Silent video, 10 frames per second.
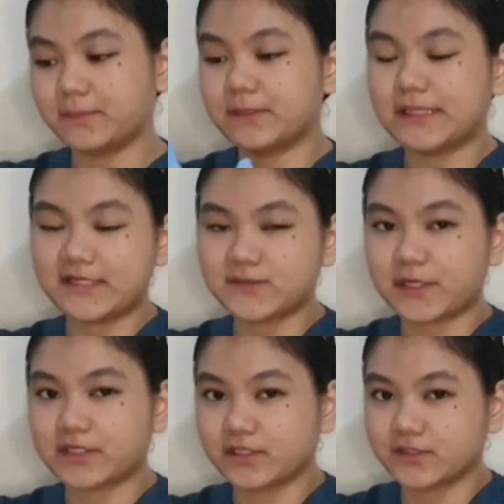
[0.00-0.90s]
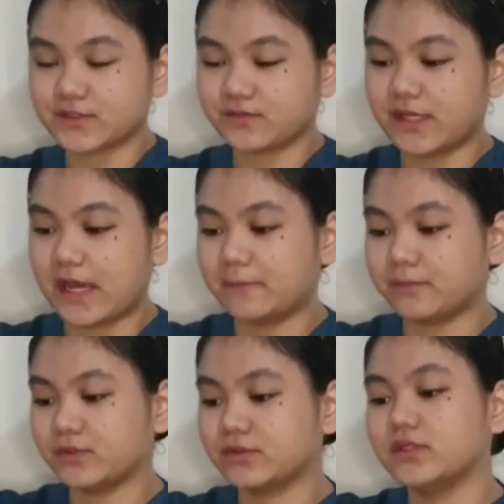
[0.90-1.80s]
glass particles of the
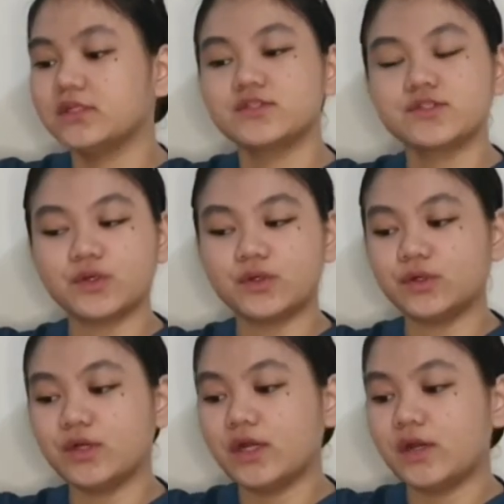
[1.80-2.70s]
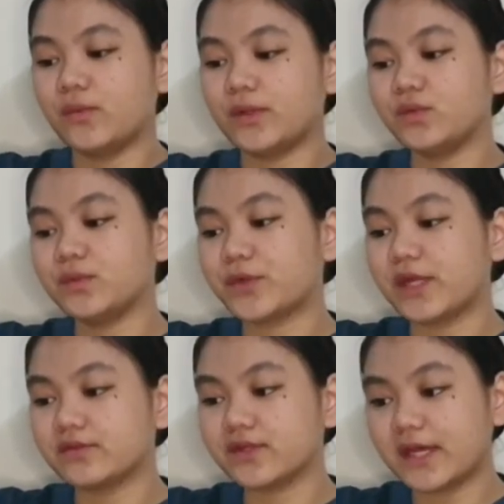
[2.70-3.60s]
ampule. So when we
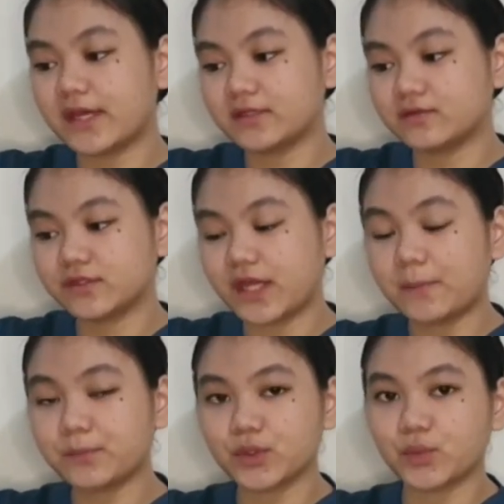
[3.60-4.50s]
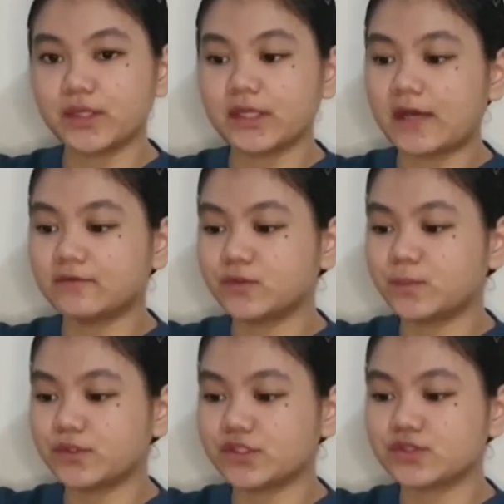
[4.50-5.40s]
break the head of the ampule, we have to
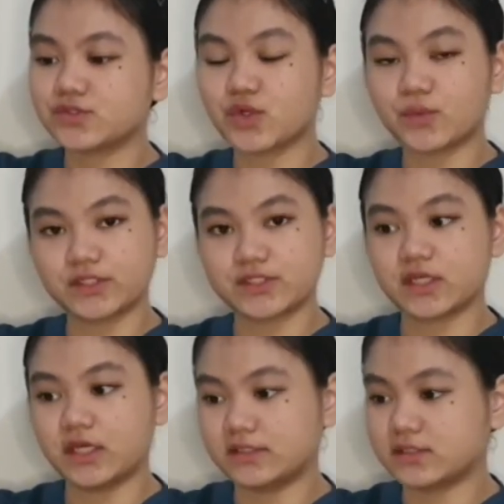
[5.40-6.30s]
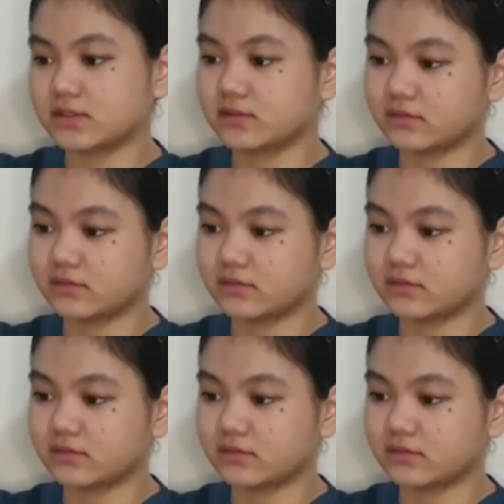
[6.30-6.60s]
push it towards us.